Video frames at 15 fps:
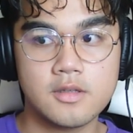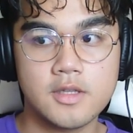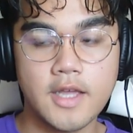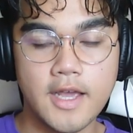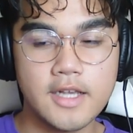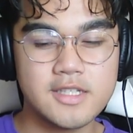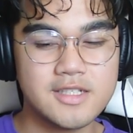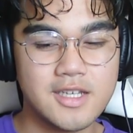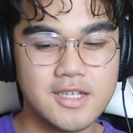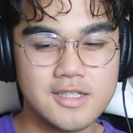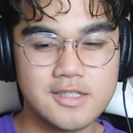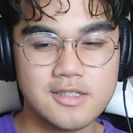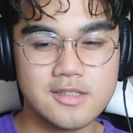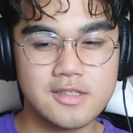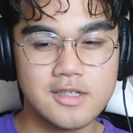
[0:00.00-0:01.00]
The
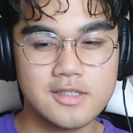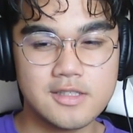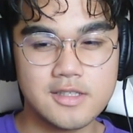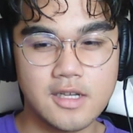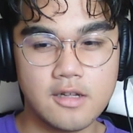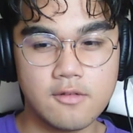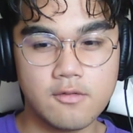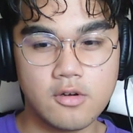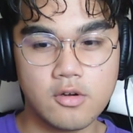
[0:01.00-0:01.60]
essays itself were